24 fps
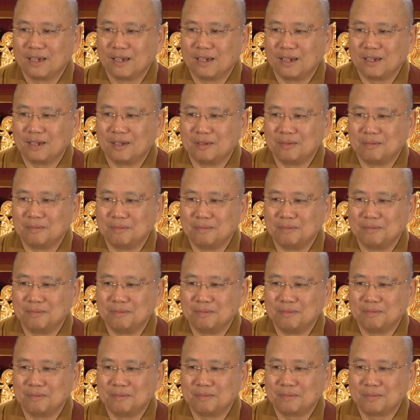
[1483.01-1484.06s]

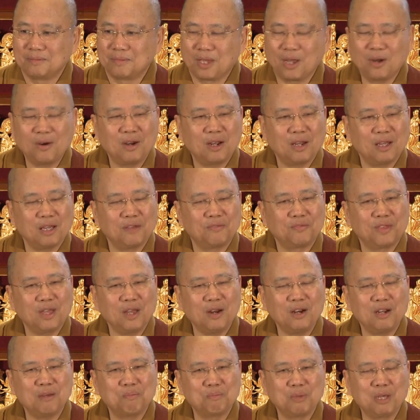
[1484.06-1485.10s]
If
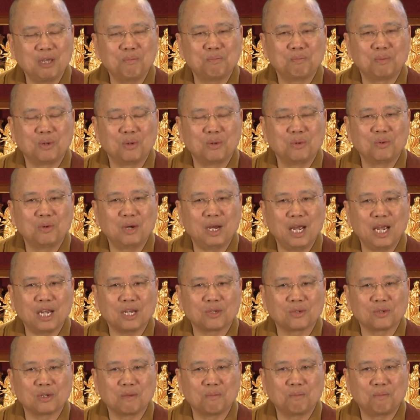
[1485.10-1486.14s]
there are people who
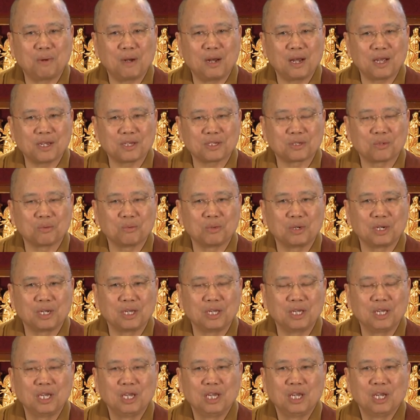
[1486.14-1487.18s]
actually pass
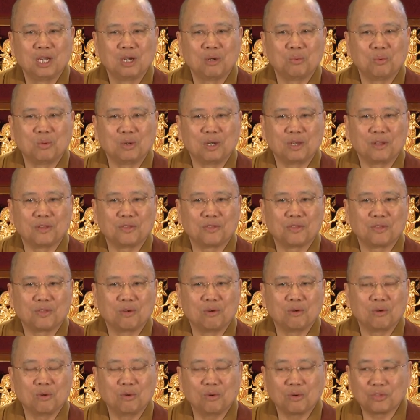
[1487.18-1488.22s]
away
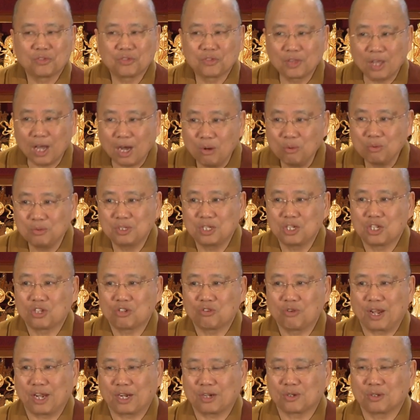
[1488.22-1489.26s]
without
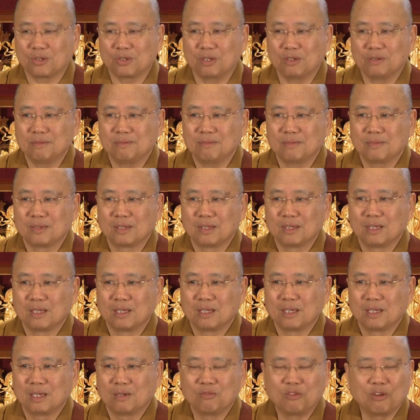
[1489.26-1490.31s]
distraction,
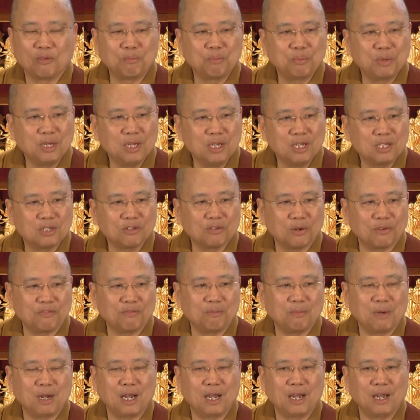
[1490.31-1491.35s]
with peace
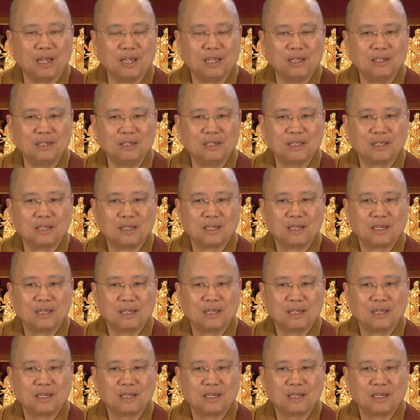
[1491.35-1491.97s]
of mind,